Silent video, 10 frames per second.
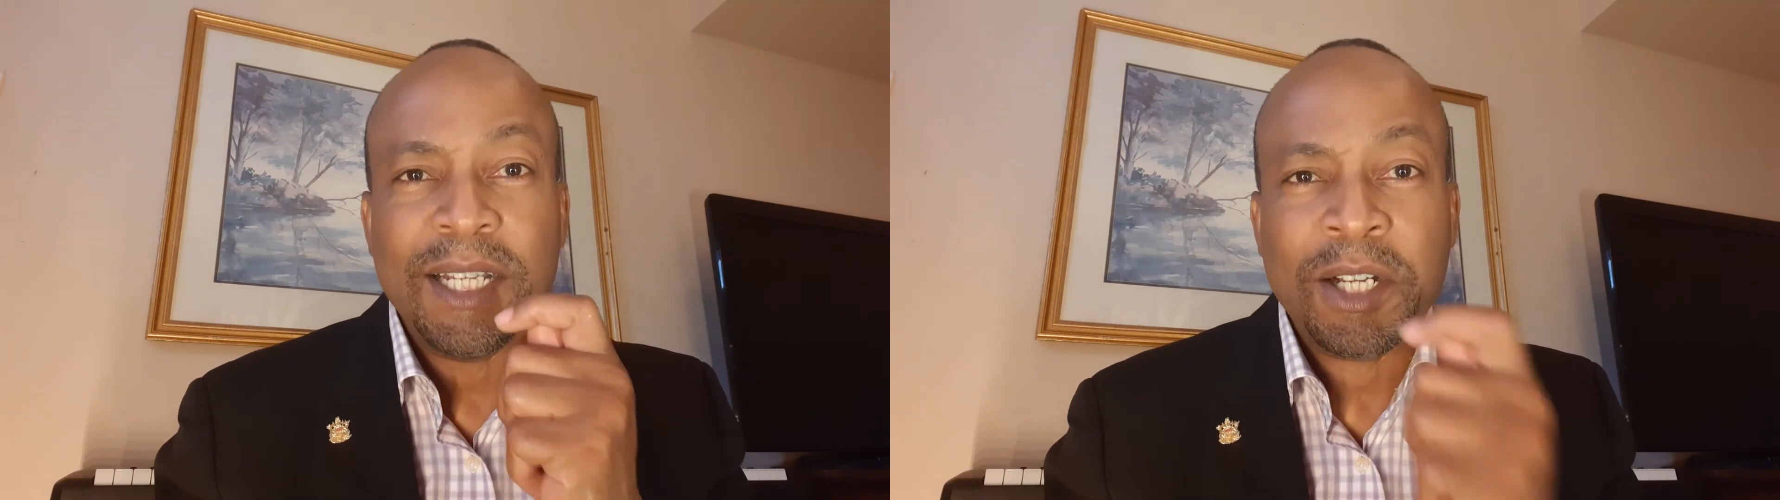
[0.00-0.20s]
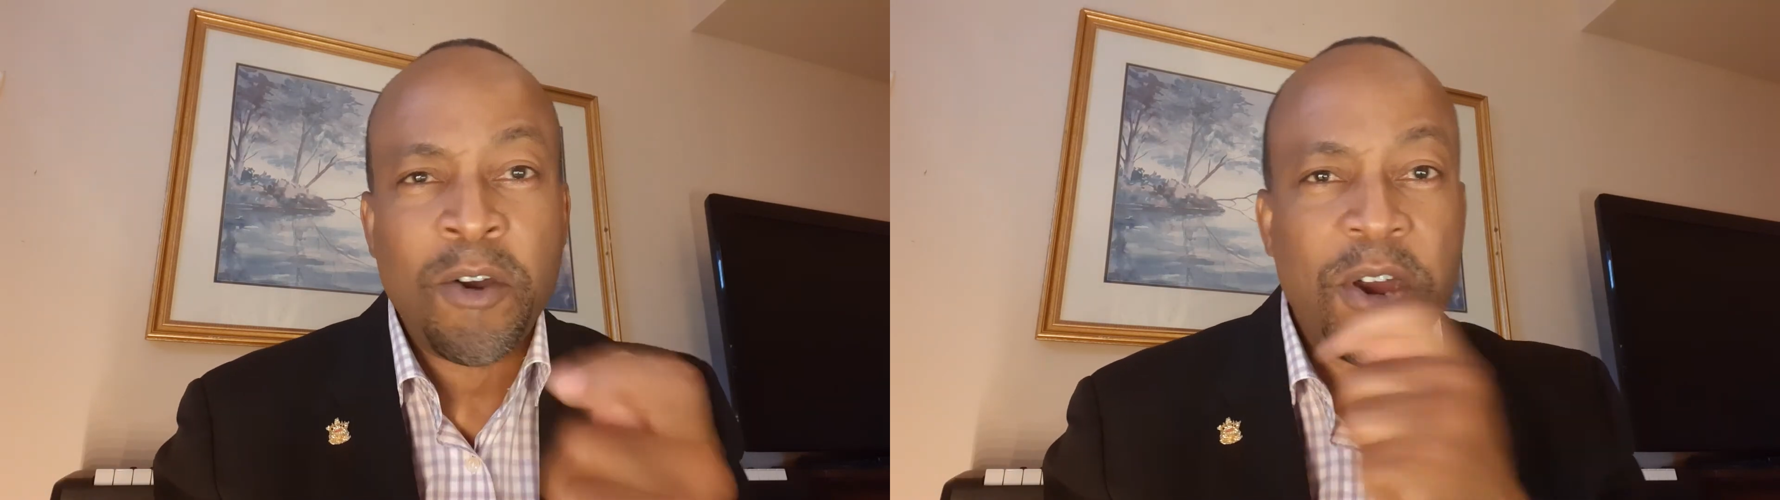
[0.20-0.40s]

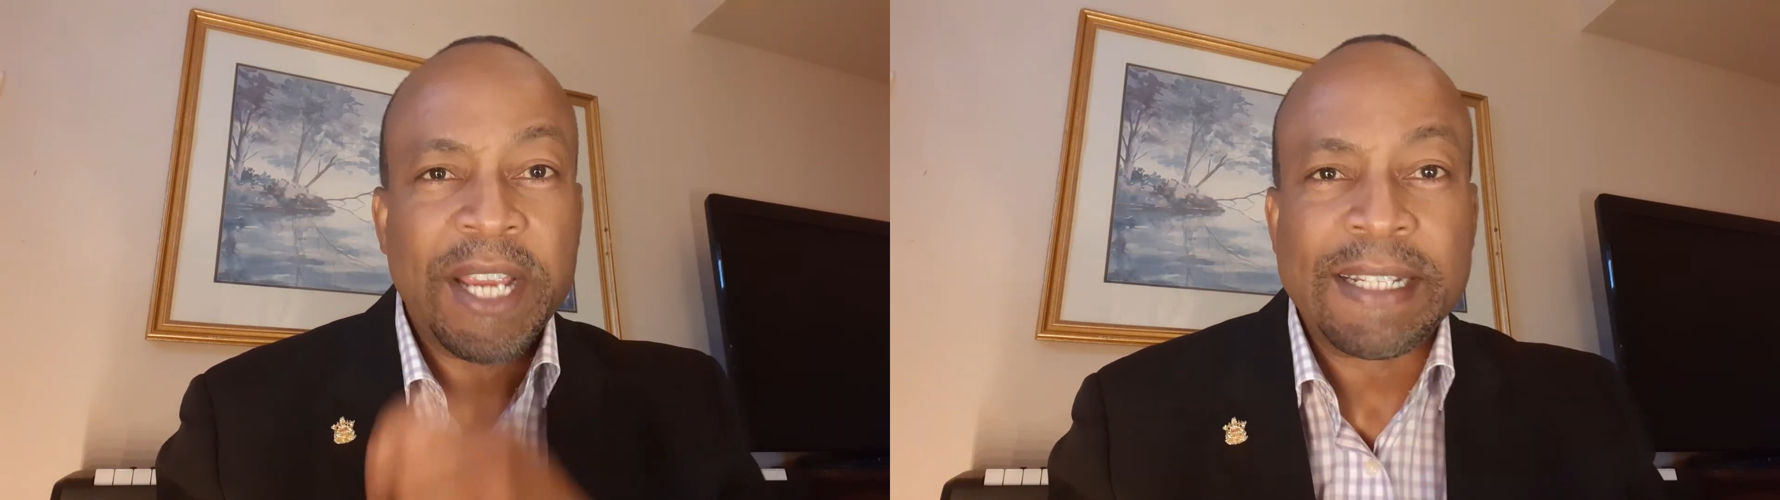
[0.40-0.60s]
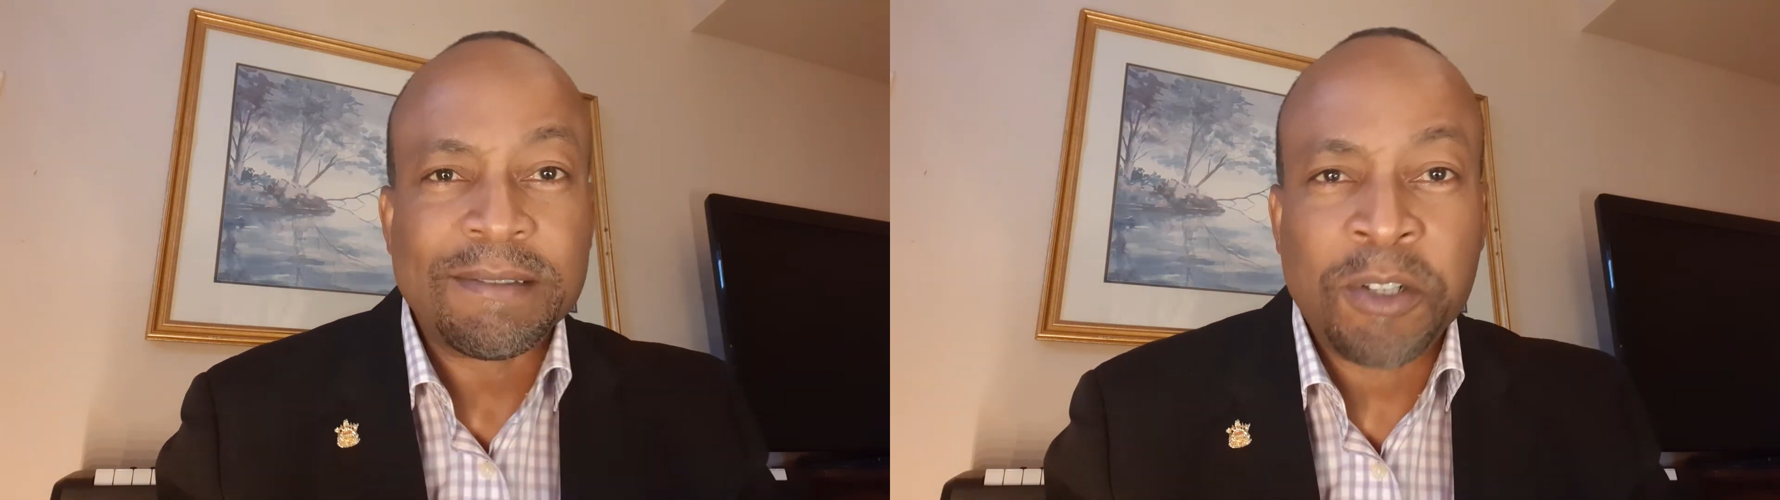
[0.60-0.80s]
Go
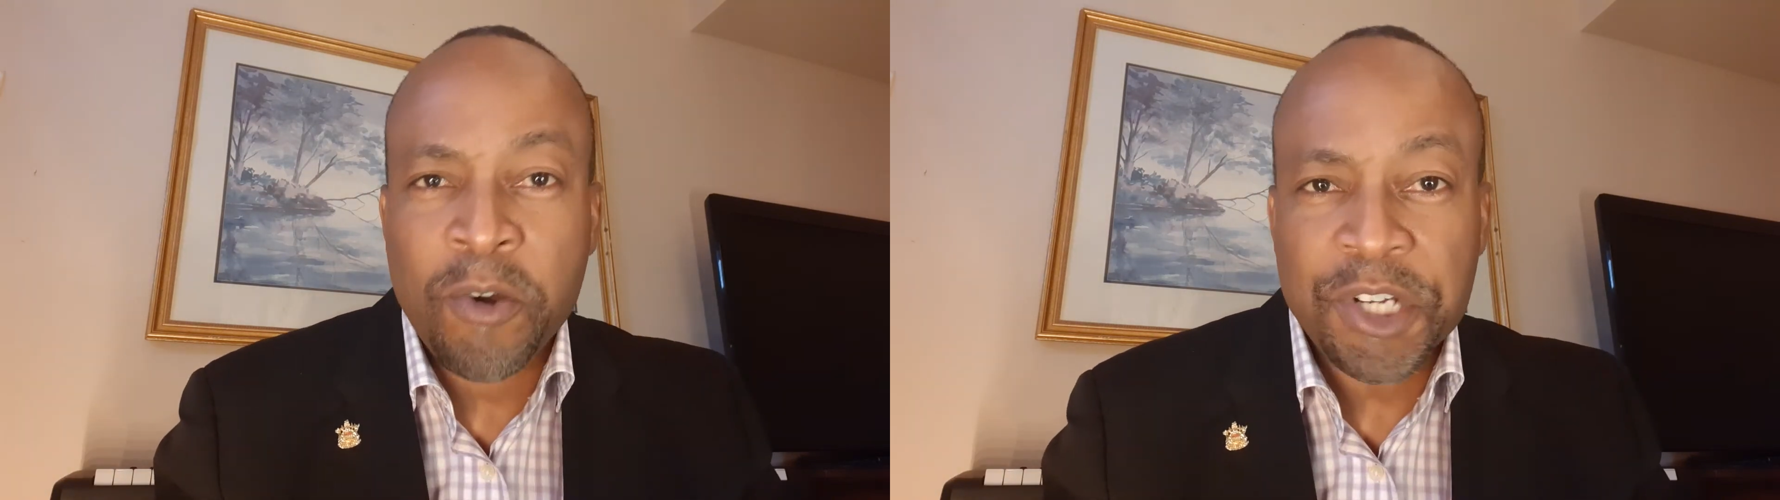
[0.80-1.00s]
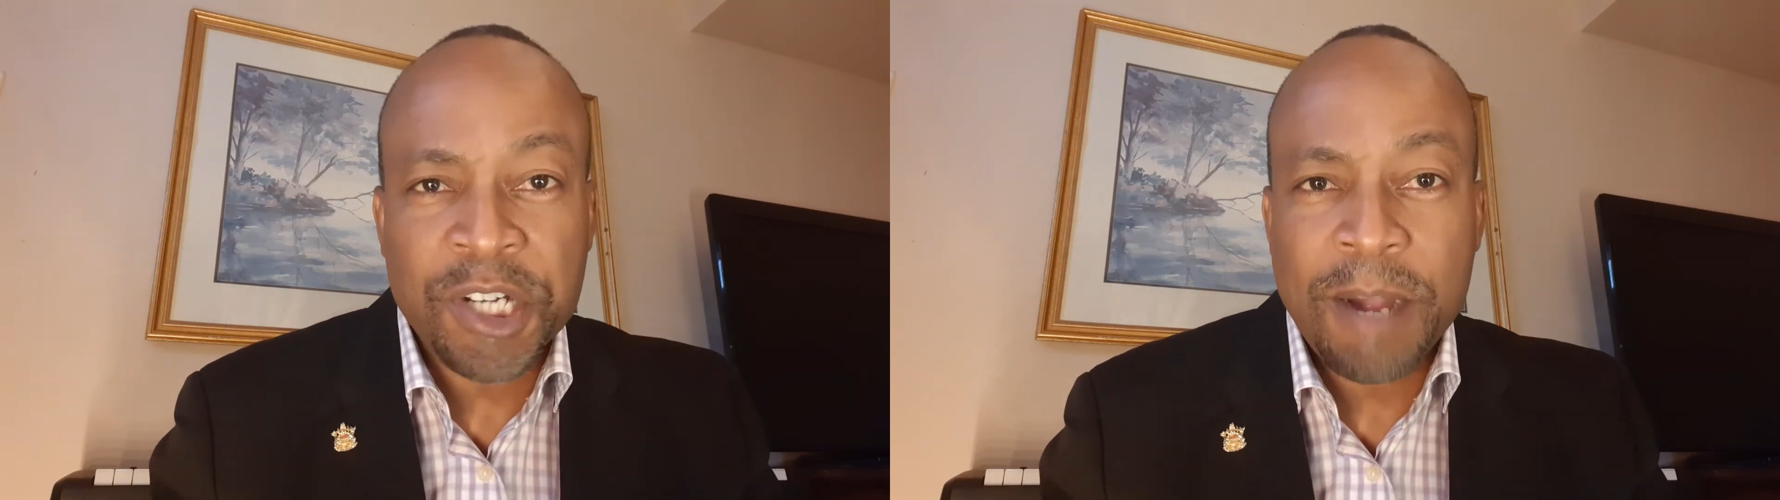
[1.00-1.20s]
ahead.
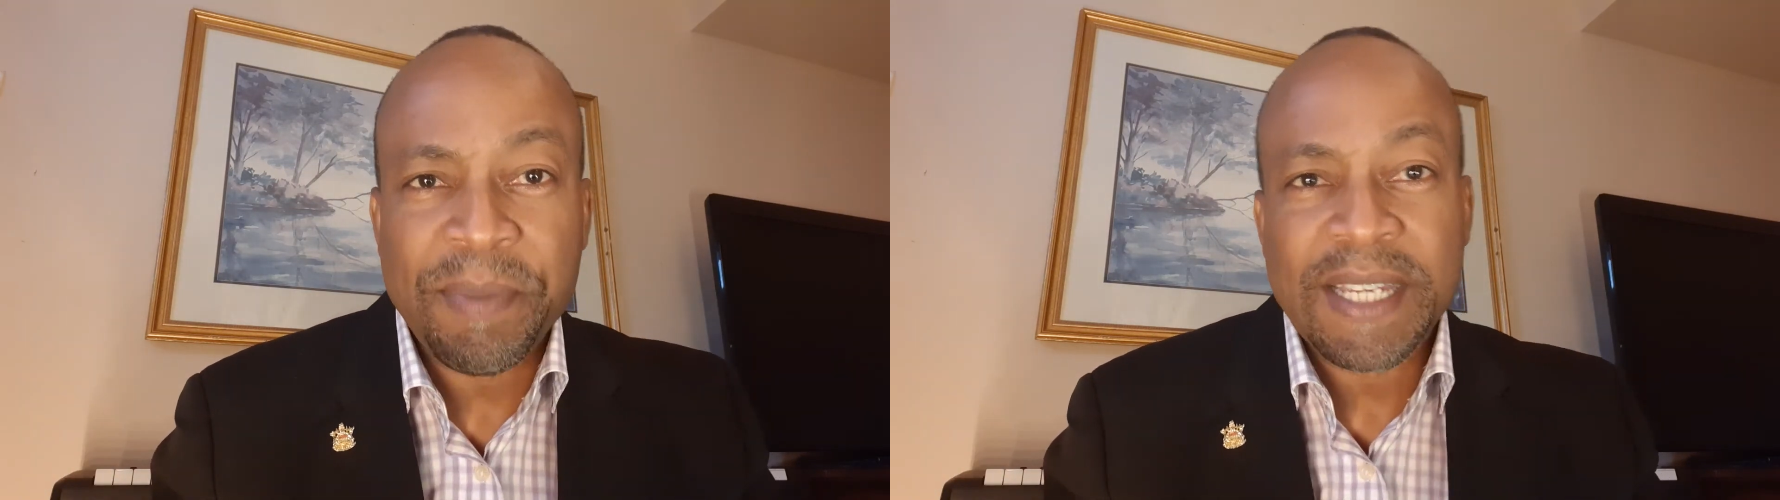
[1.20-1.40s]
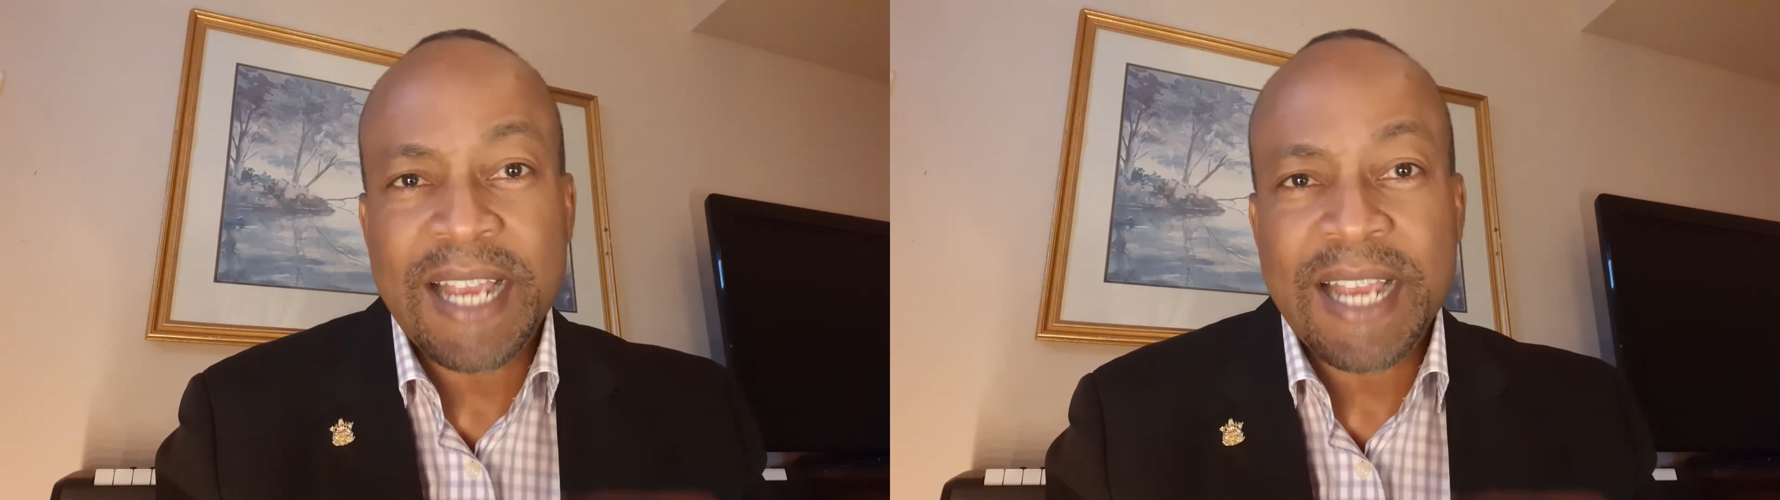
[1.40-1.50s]
Go shopping.